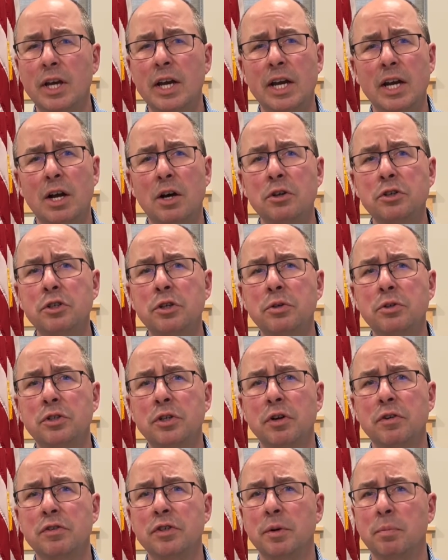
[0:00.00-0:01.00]
and also
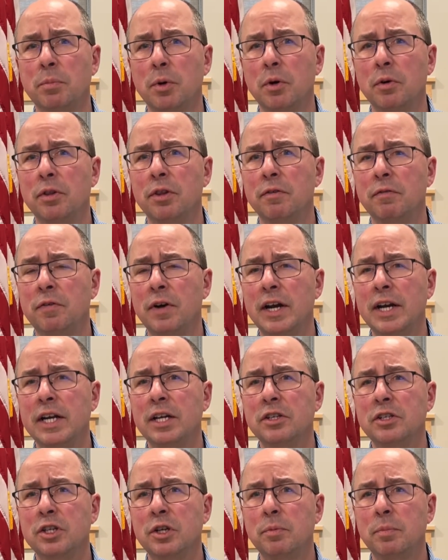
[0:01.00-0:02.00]
serves on both the
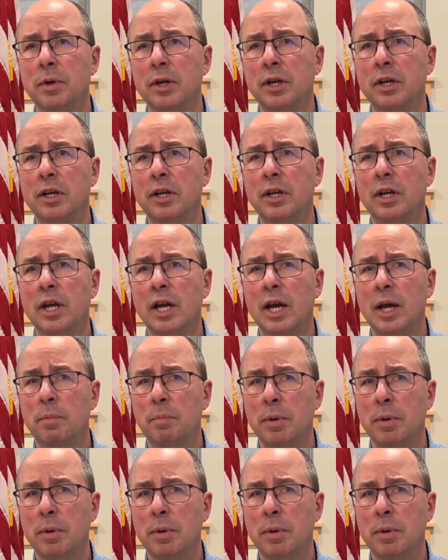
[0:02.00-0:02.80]
Finance Committee and